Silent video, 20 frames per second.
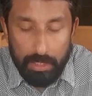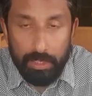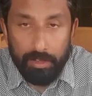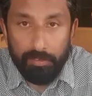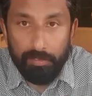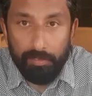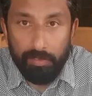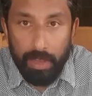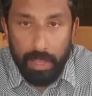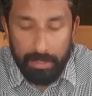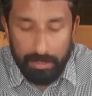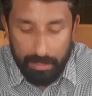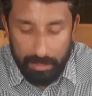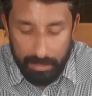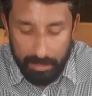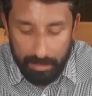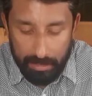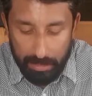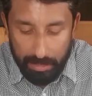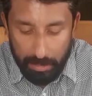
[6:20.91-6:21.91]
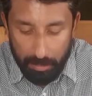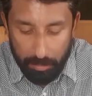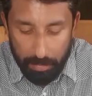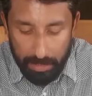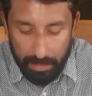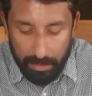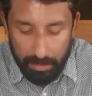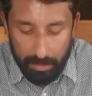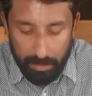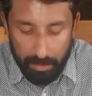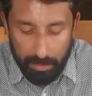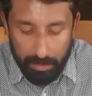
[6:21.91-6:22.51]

flatten it a little bit.